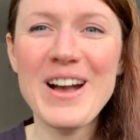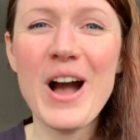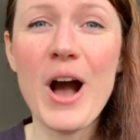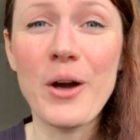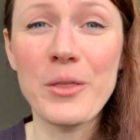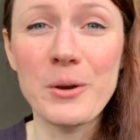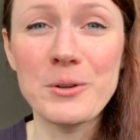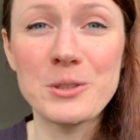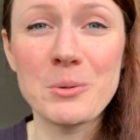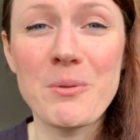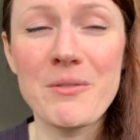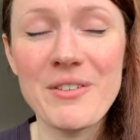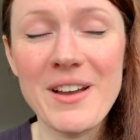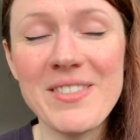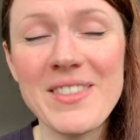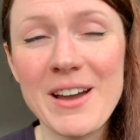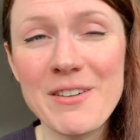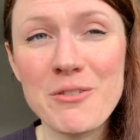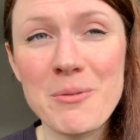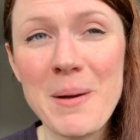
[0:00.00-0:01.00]
Although, to prevent
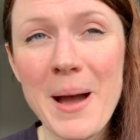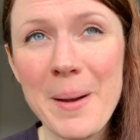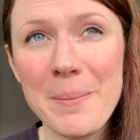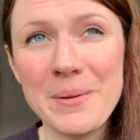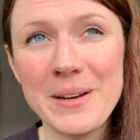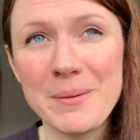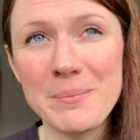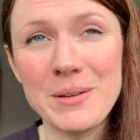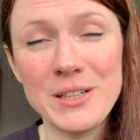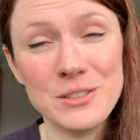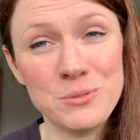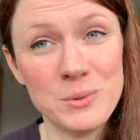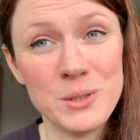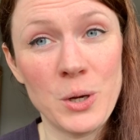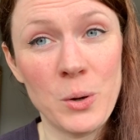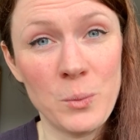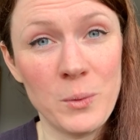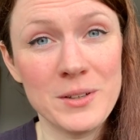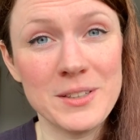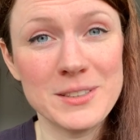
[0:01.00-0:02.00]
that from happening, because we
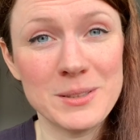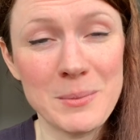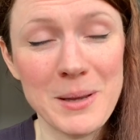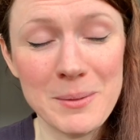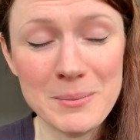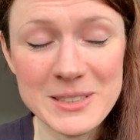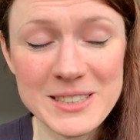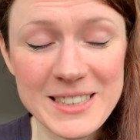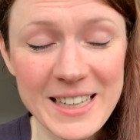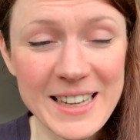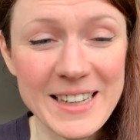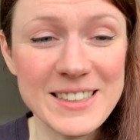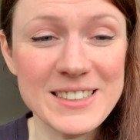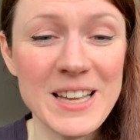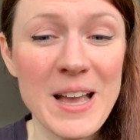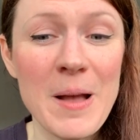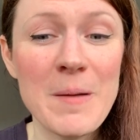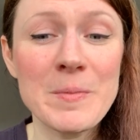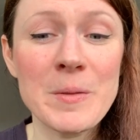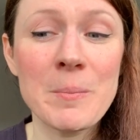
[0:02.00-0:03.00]
don't want you to make mistakes,
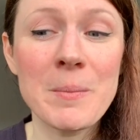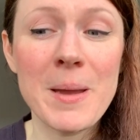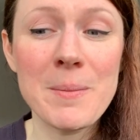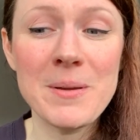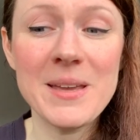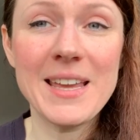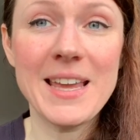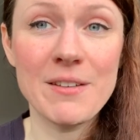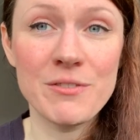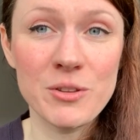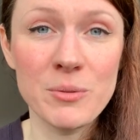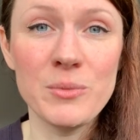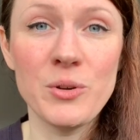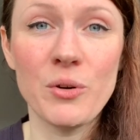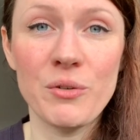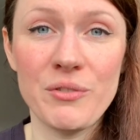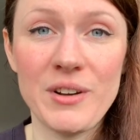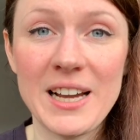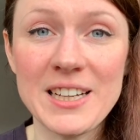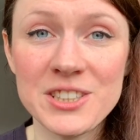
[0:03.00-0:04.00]
maybe give them
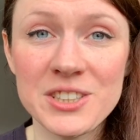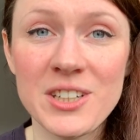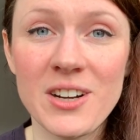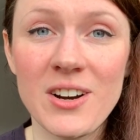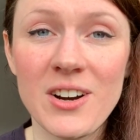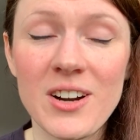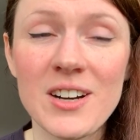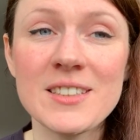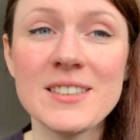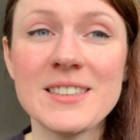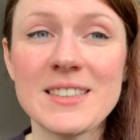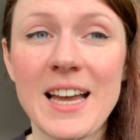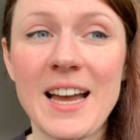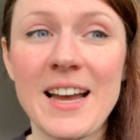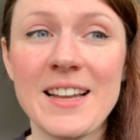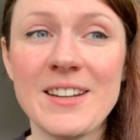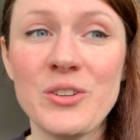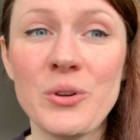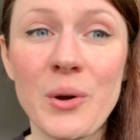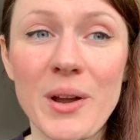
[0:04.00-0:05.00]
your flashcards
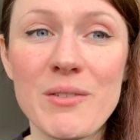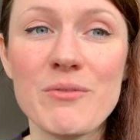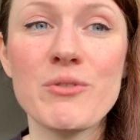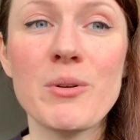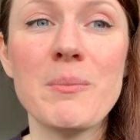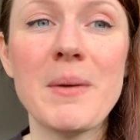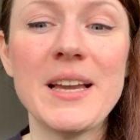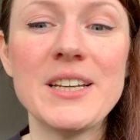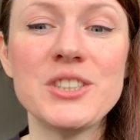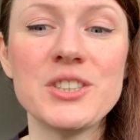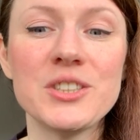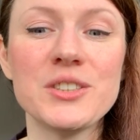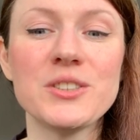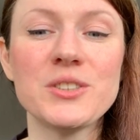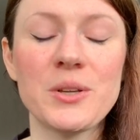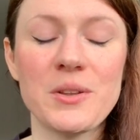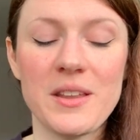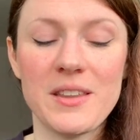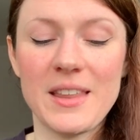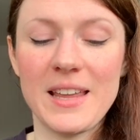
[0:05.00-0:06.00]
and your information
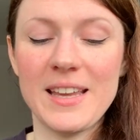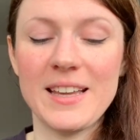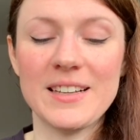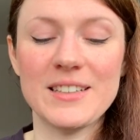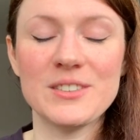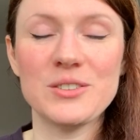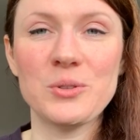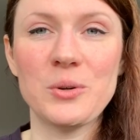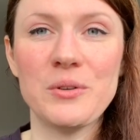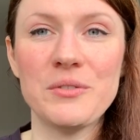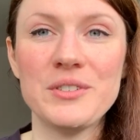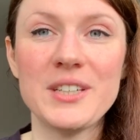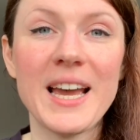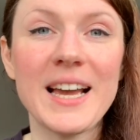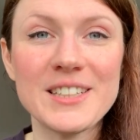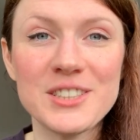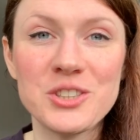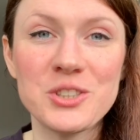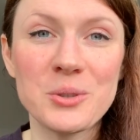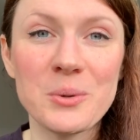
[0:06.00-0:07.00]
so that they can sort of
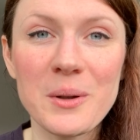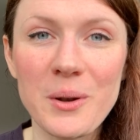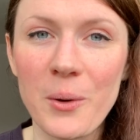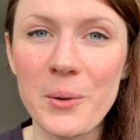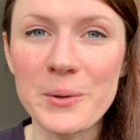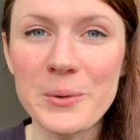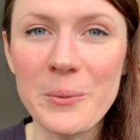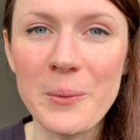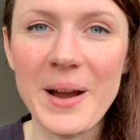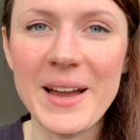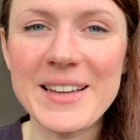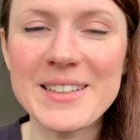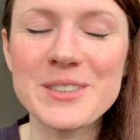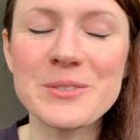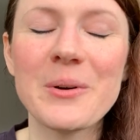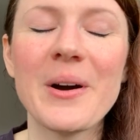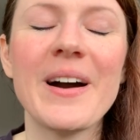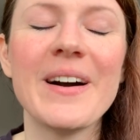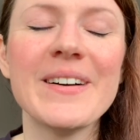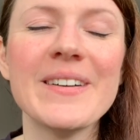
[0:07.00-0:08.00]
test you along the way as
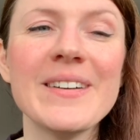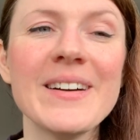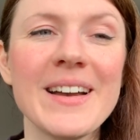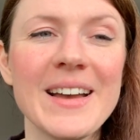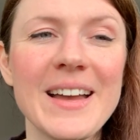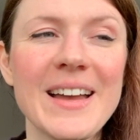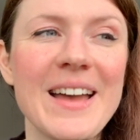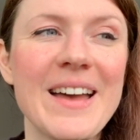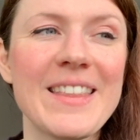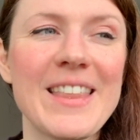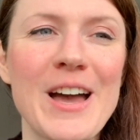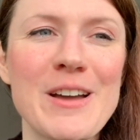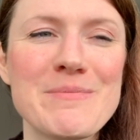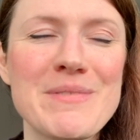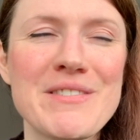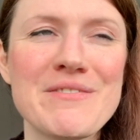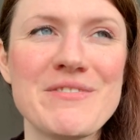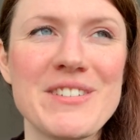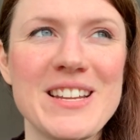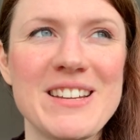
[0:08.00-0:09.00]
well. That'd
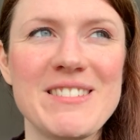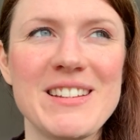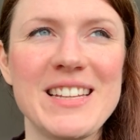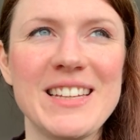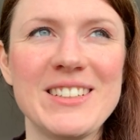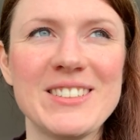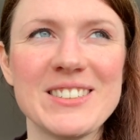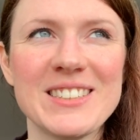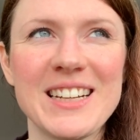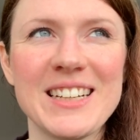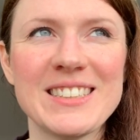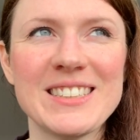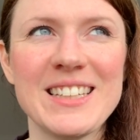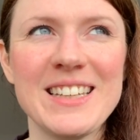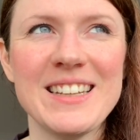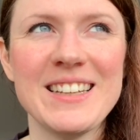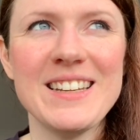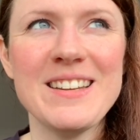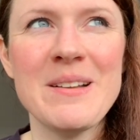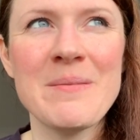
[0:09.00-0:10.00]
be really, really good,
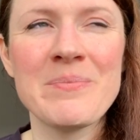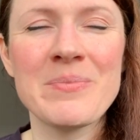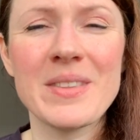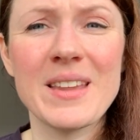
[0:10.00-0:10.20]
actually.